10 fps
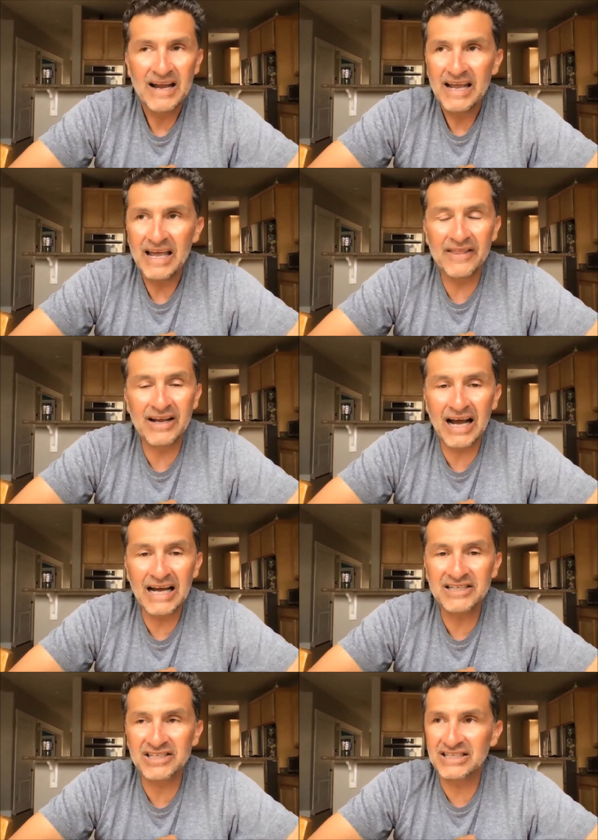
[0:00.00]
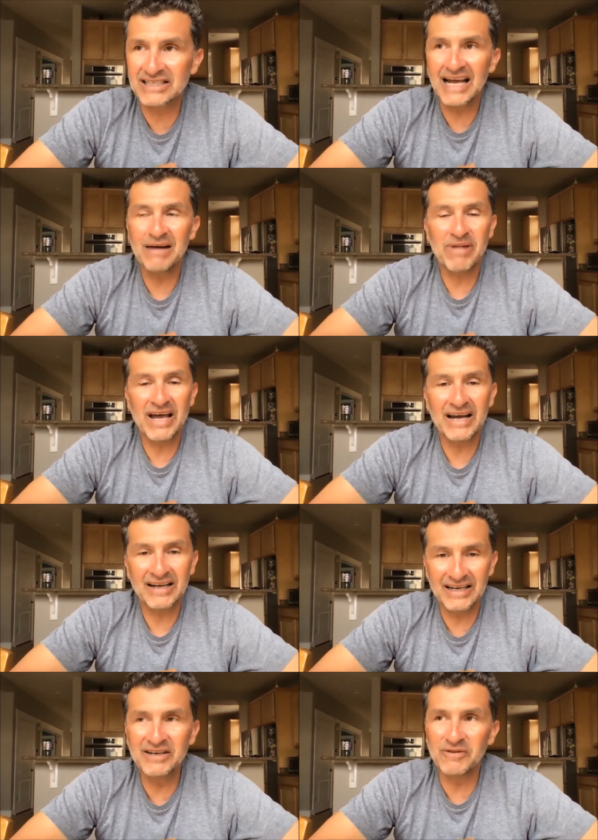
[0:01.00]
And the guy just sat
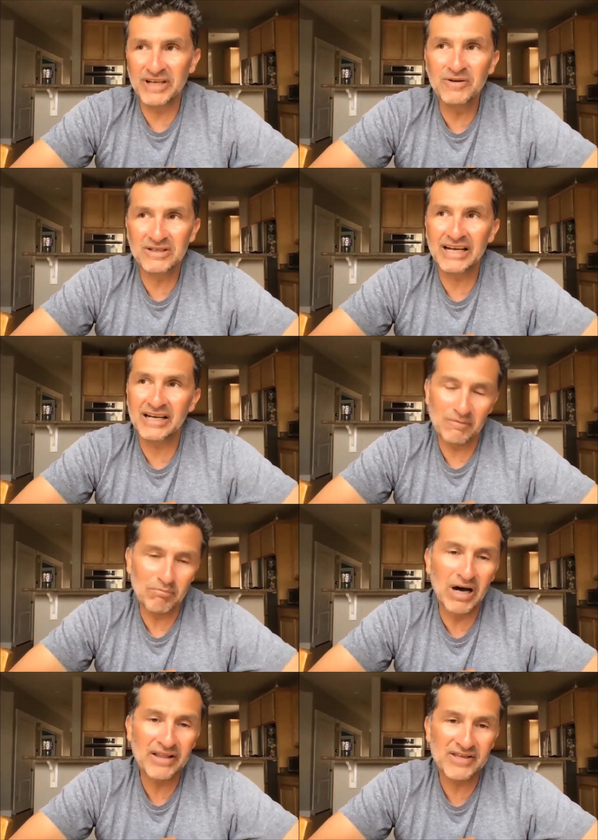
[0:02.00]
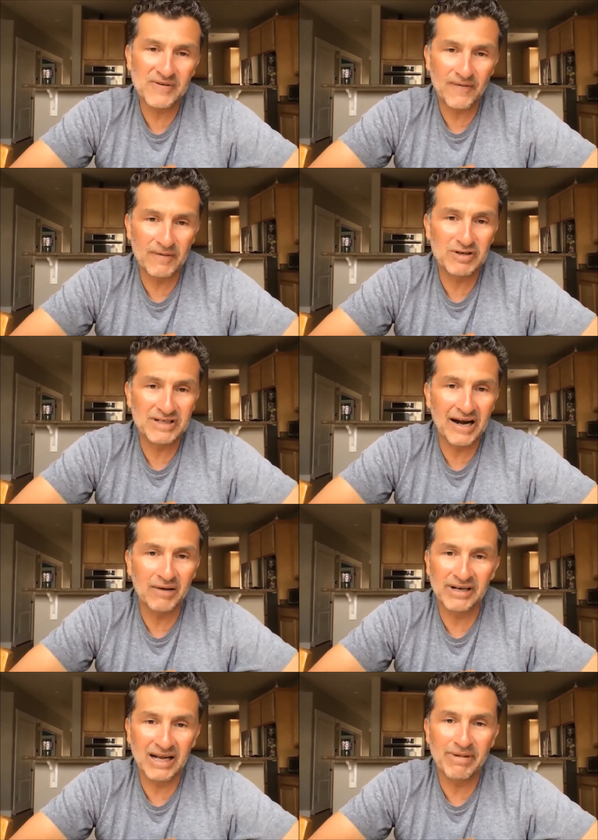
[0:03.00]
back, and he was like months from
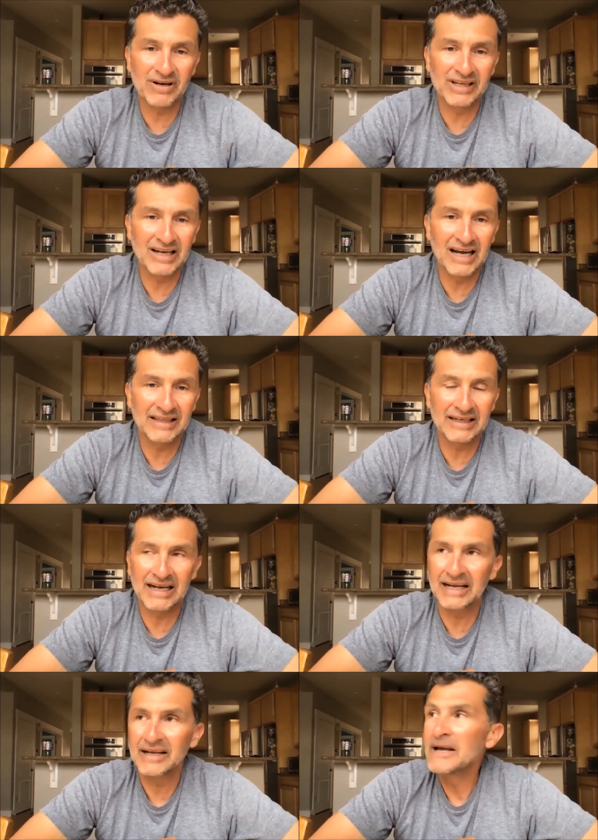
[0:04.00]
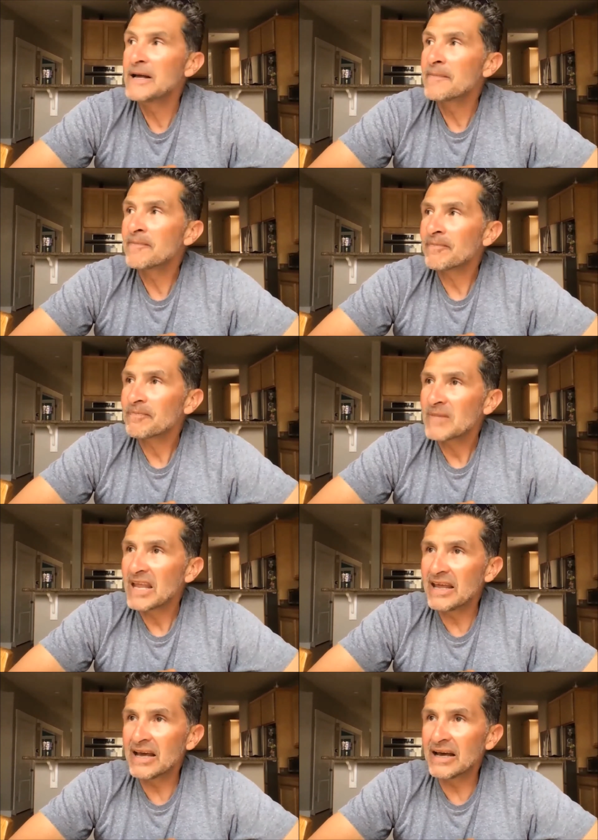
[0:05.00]
retirement. I barely caught the guy.
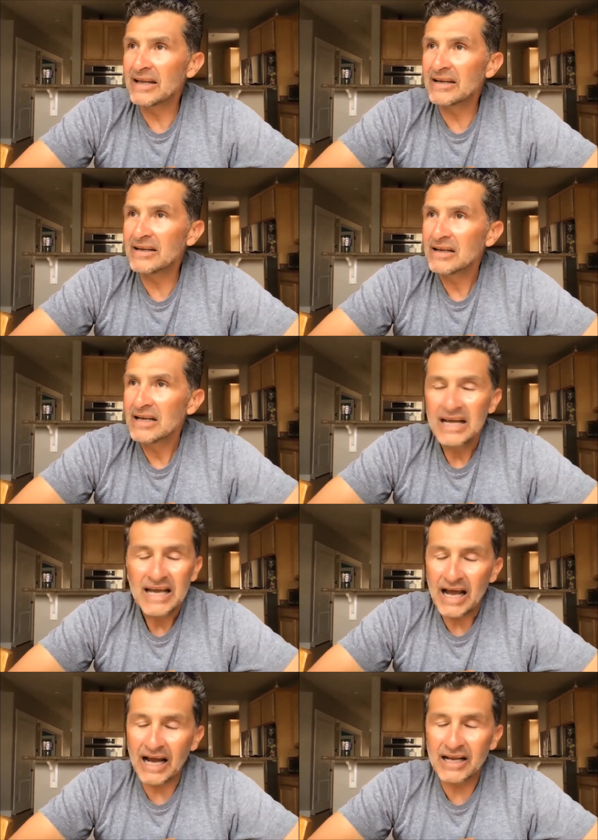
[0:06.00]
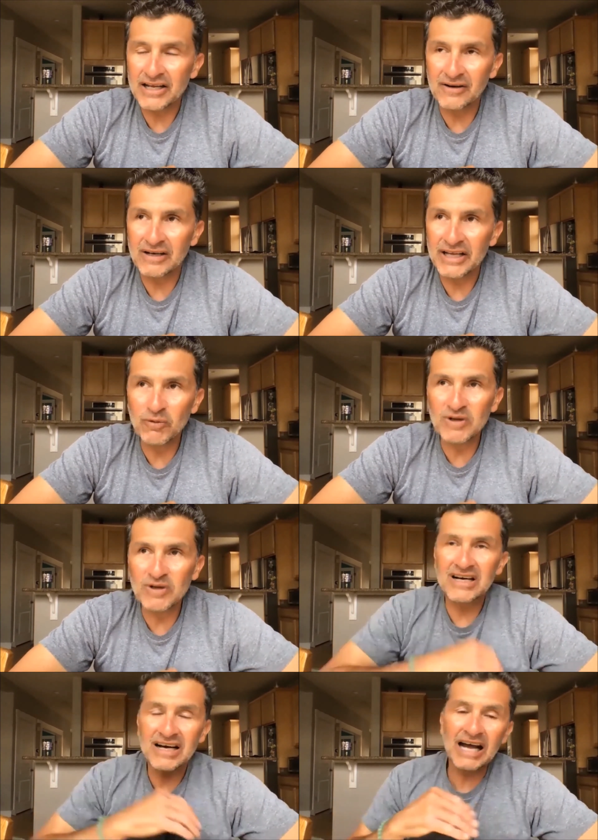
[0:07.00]
And it
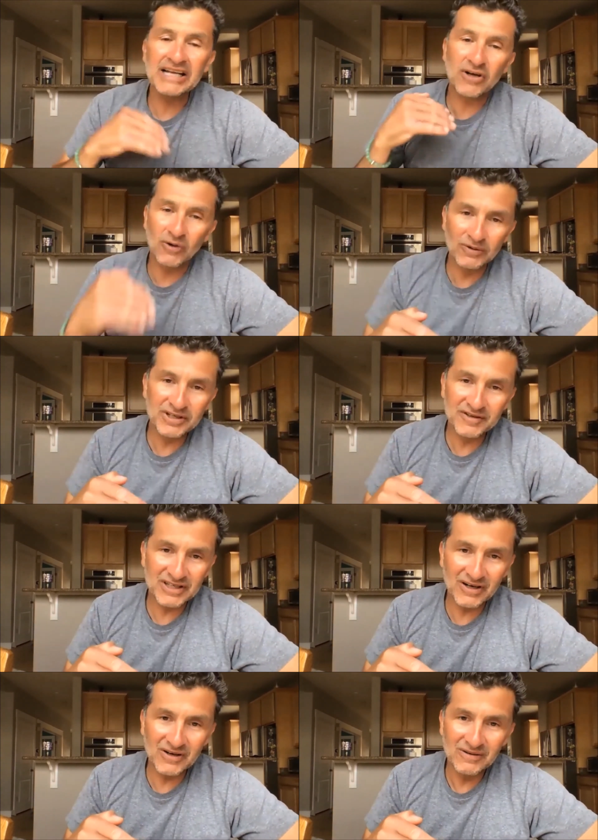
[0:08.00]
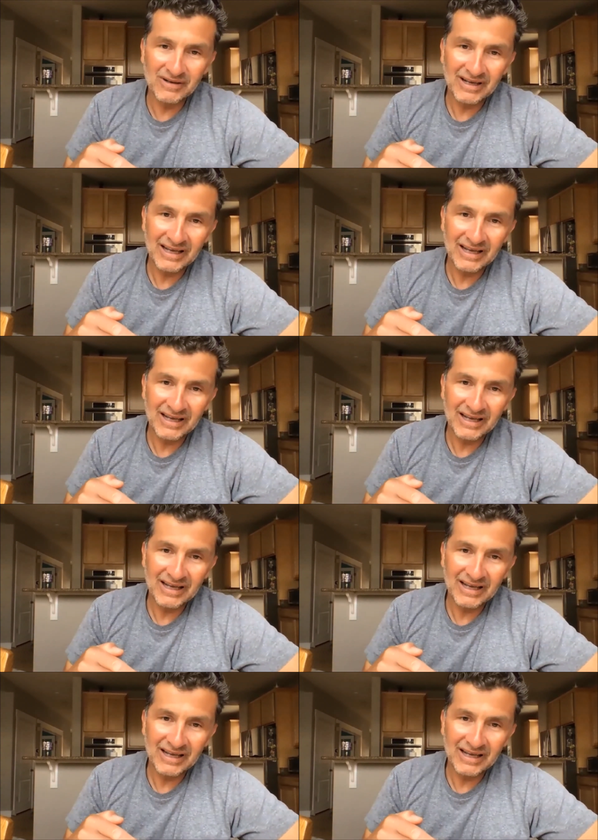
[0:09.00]
was I told you so.